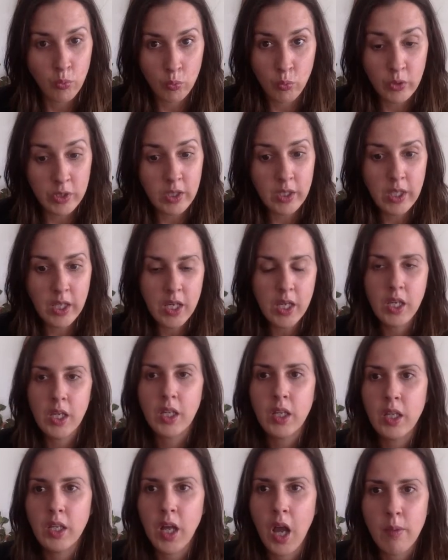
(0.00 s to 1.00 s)
Really?
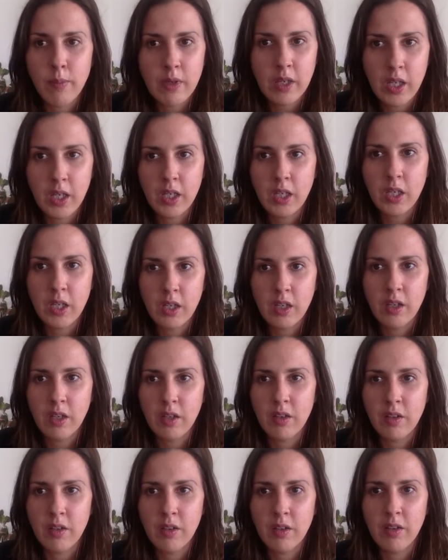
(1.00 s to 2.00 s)
I mean,
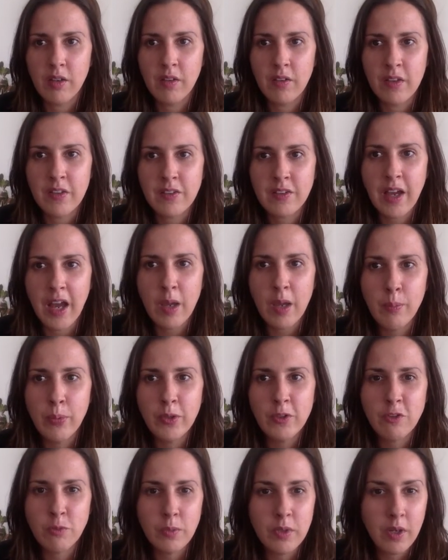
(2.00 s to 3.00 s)
this guy
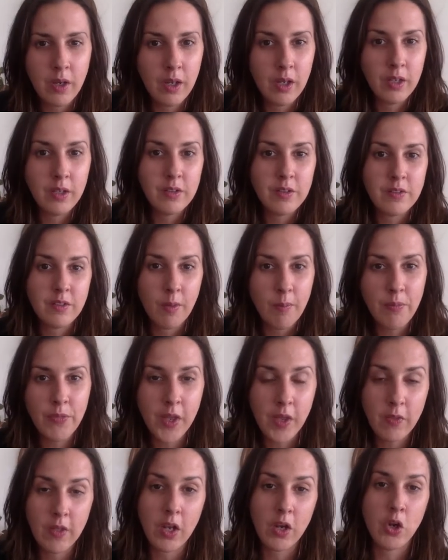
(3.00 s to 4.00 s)
puts me on
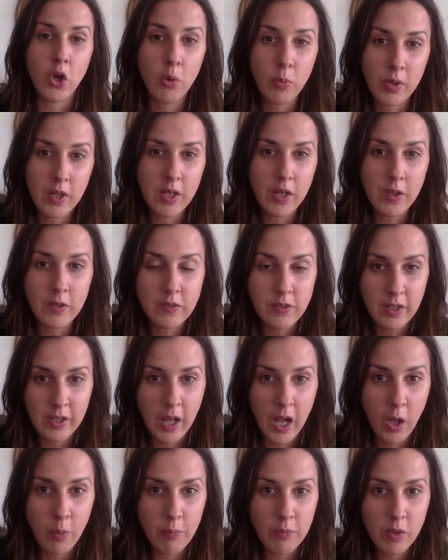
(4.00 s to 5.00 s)
something that nobody else can
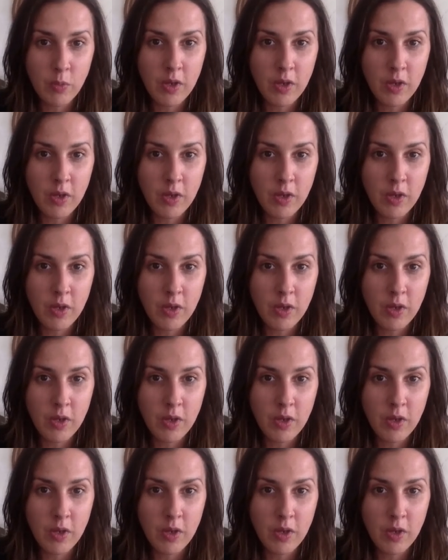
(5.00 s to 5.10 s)
help me